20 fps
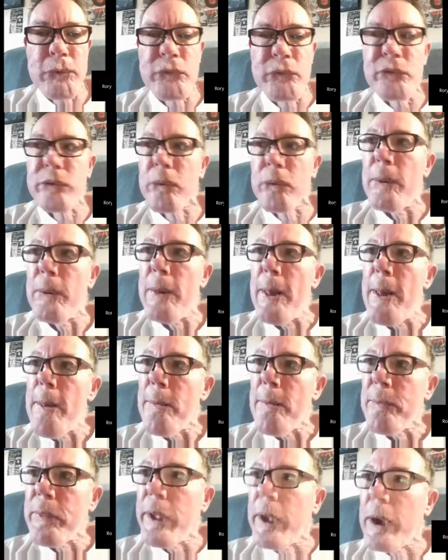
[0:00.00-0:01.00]
So,
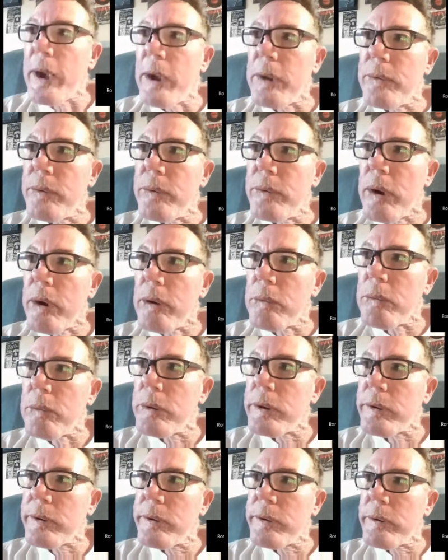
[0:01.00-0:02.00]
and
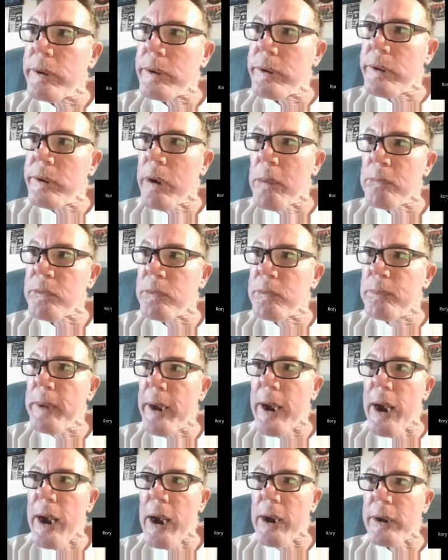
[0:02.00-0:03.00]
it comes
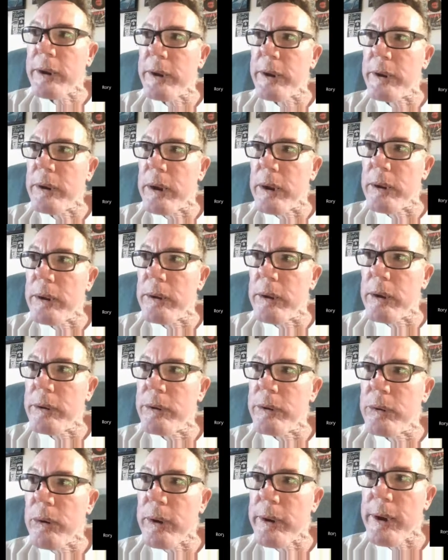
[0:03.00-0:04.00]
back, and
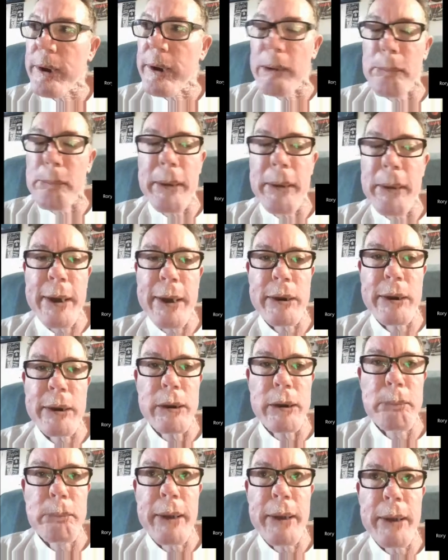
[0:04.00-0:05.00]
I got to battle
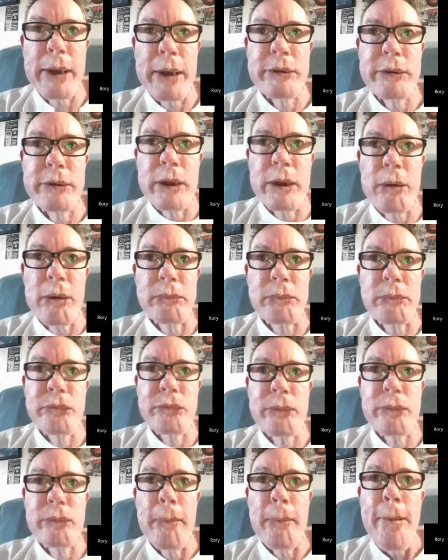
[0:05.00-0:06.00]
it back down.
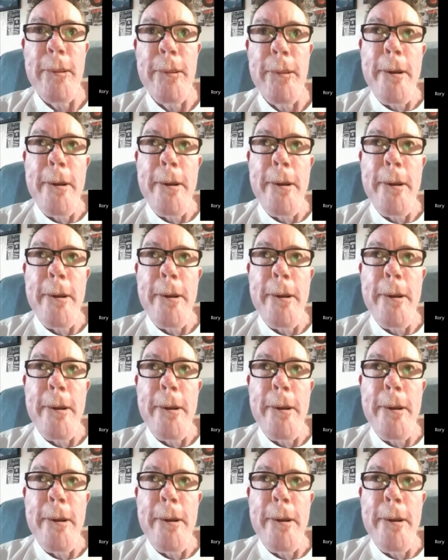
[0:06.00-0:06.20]
So.